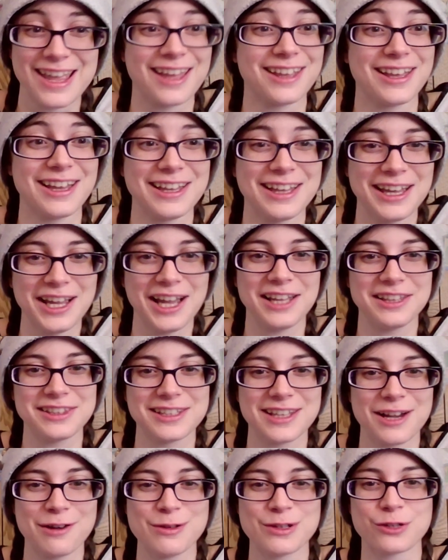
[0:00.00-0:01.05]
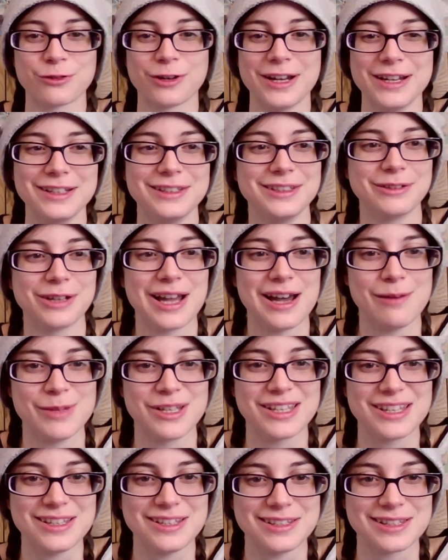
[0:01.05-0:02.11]
Yeah, I think I was right. The
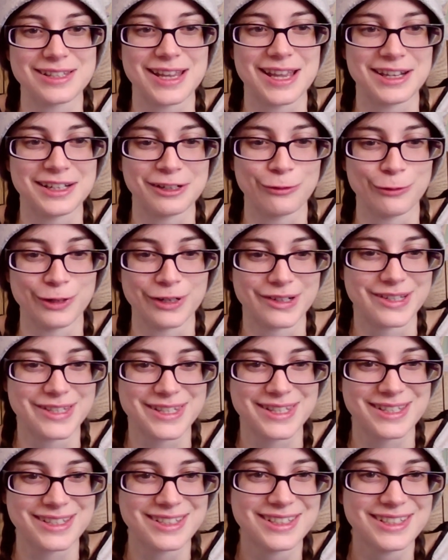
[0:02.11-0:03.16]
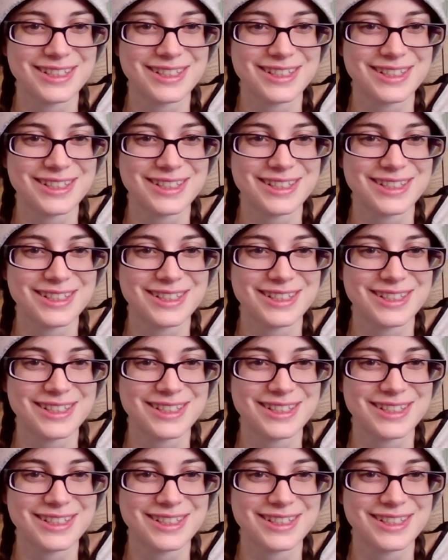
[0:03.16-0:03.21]
comic is getting worse.